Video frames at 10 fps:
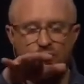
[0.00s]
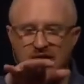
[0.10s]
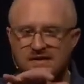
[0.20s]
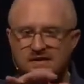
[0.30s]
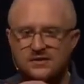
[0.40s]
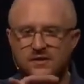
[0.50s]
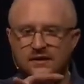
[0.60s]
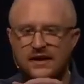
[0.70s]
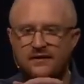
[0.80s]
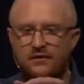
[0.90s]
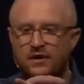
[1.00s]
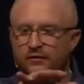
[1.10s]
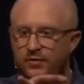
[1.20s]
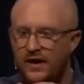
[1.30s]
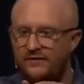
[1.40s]
raises to a level
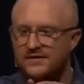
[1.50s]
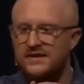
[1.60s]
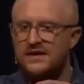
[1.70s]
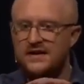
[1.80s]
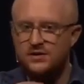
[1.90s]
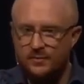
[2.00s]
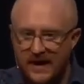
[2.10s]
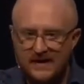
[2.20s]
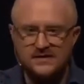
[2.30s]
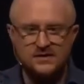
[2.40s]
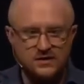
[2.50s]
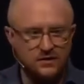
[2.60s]
of prophecy that surpasses